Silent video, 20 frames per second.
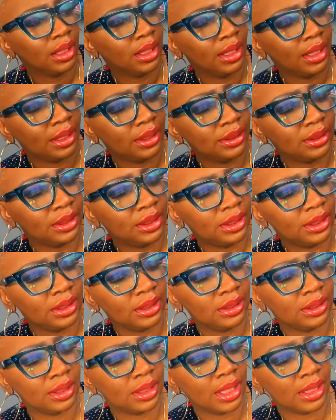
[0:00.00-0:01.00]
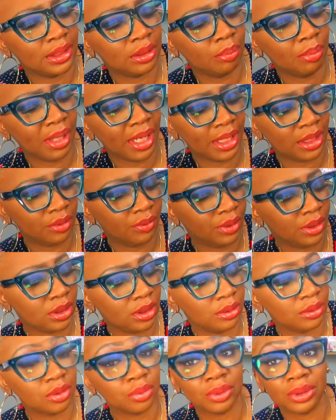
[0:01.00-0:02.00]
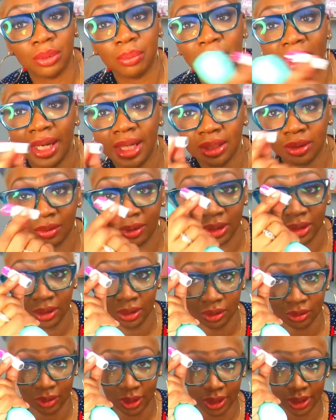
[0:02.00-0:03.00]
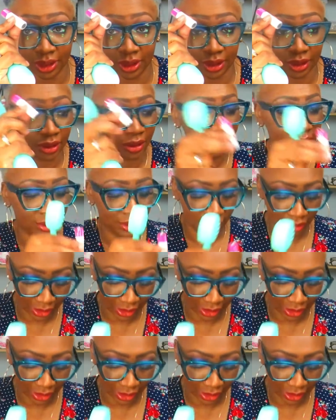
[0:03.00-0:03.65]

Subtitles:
And then it got the battery. It comes with the battery right here.